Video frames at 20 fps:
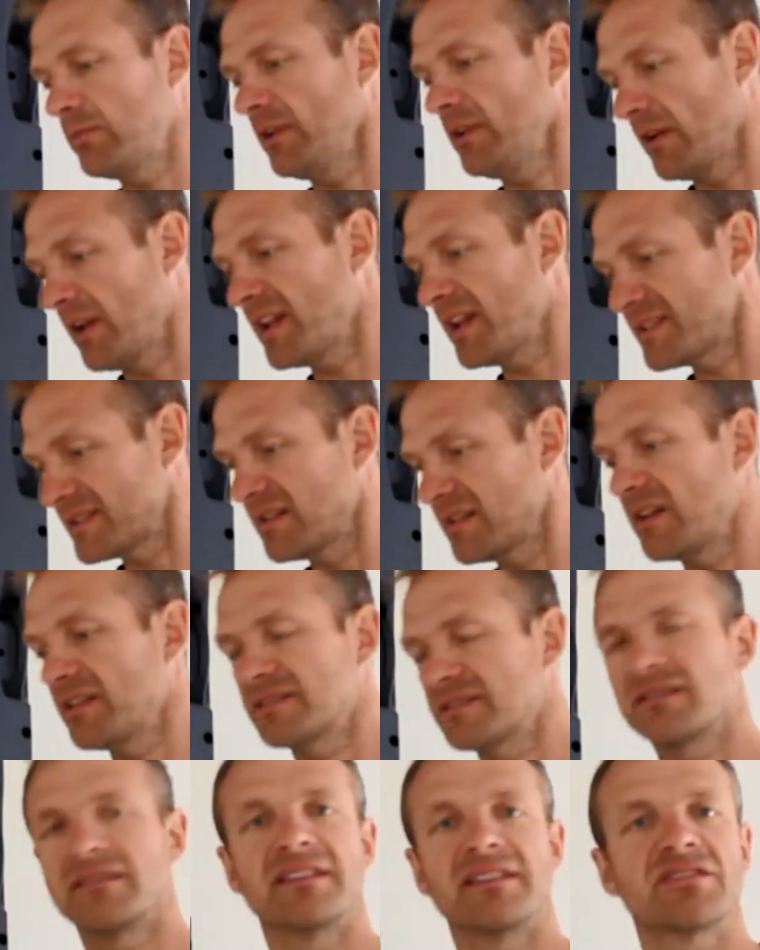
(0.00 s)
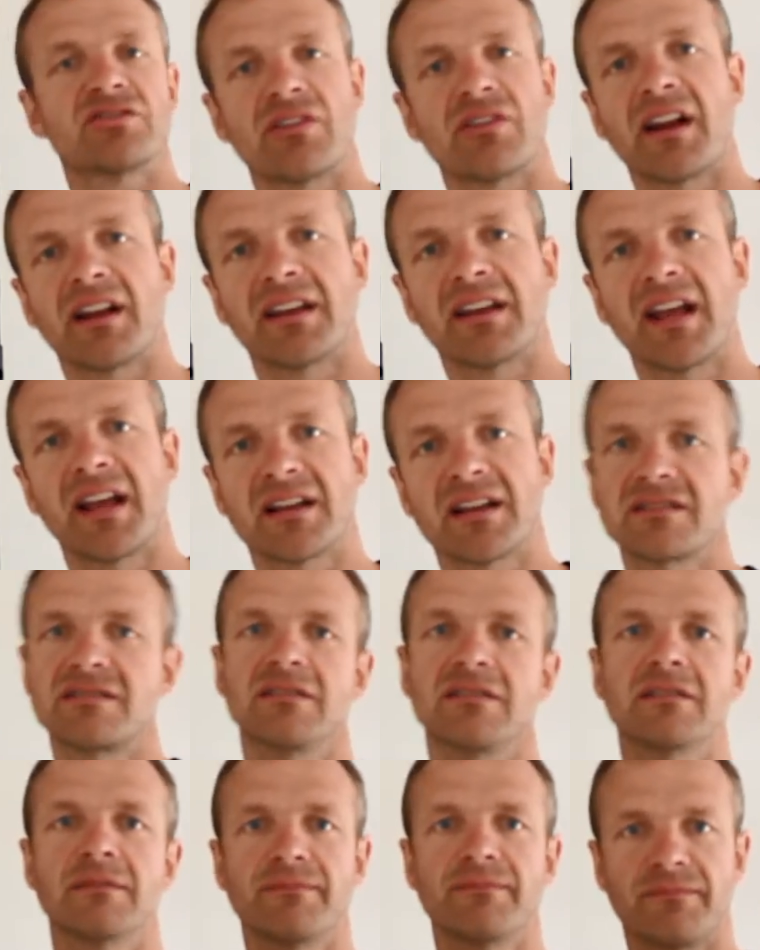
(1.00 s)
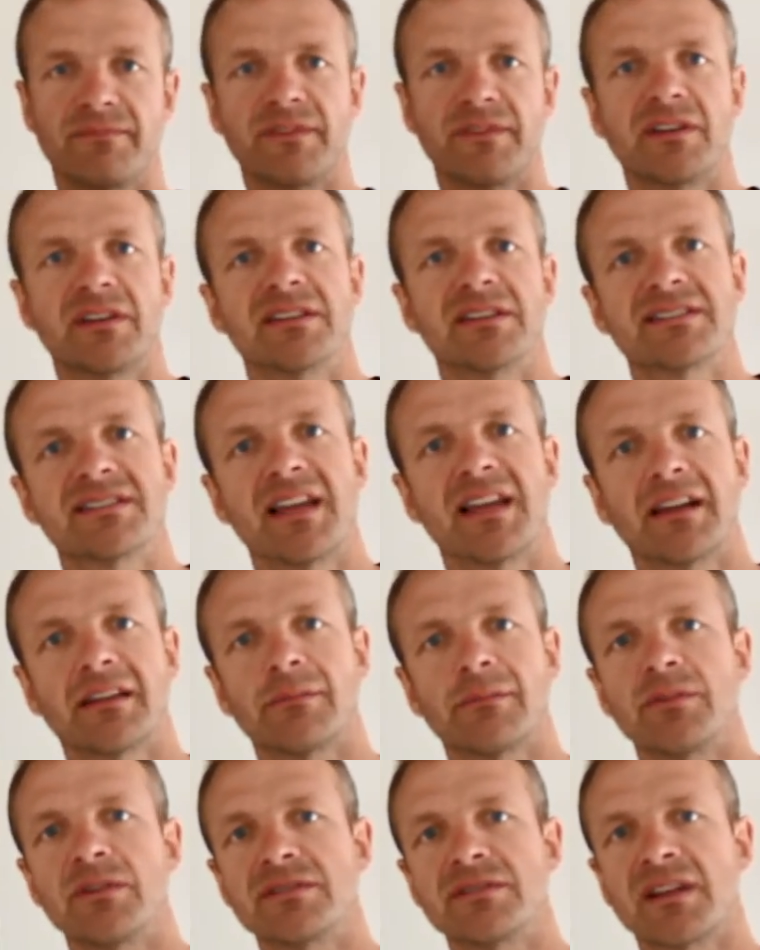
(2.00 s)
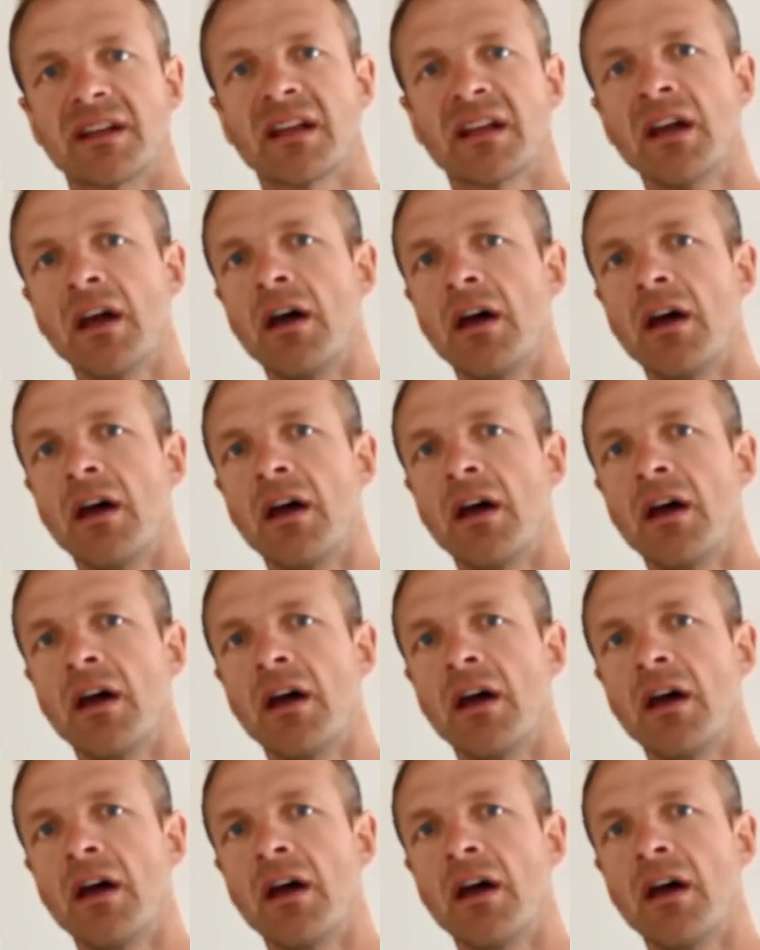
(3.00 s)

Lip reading: you know, let's dance to this track next, you can select the music.